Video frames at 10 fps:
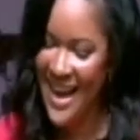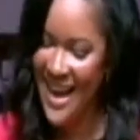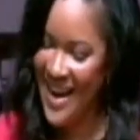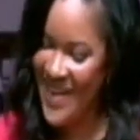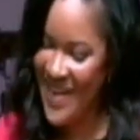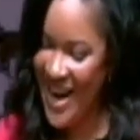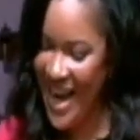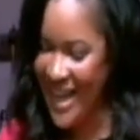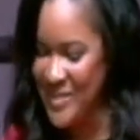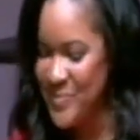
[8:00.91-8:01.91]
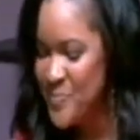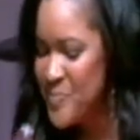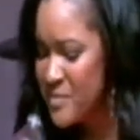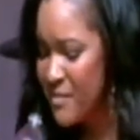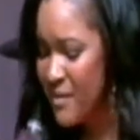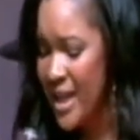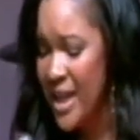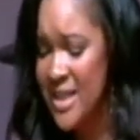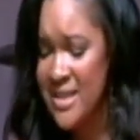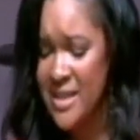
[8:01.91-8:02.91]
All right. And
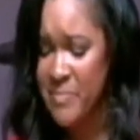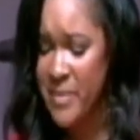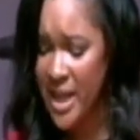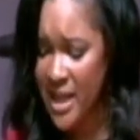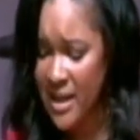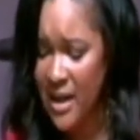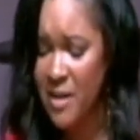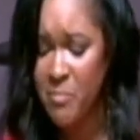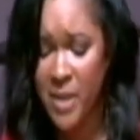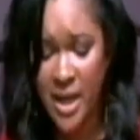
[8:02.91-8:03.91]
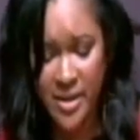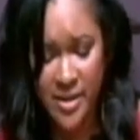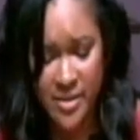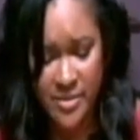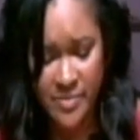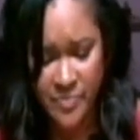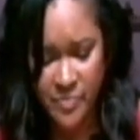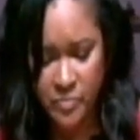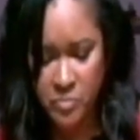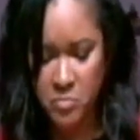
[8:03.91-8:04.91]
it said, me, a mother,
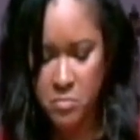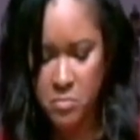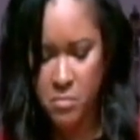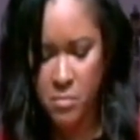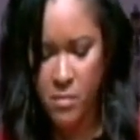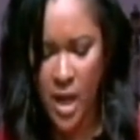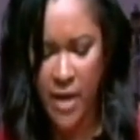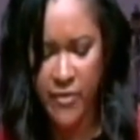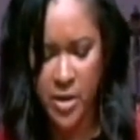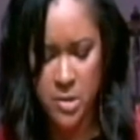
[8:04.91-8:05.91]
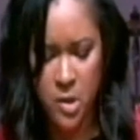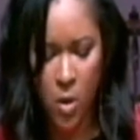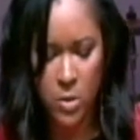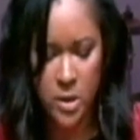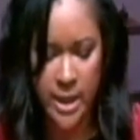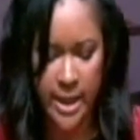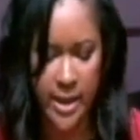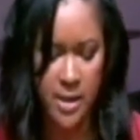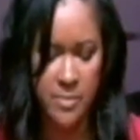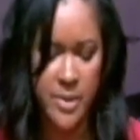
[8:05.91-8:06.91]
I felt totally
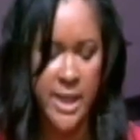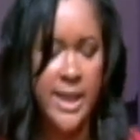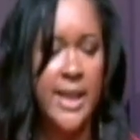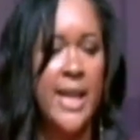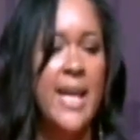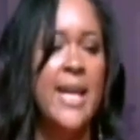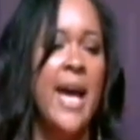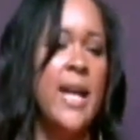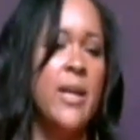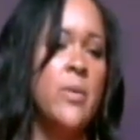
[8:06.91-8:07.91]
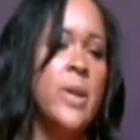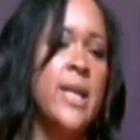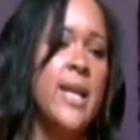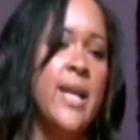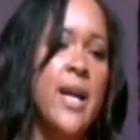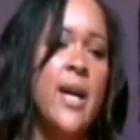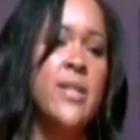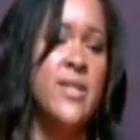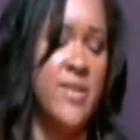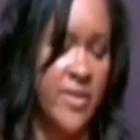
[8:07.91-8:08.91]
and completely inadequate and
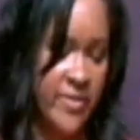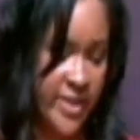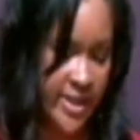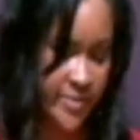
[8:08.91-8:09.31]
undeserving.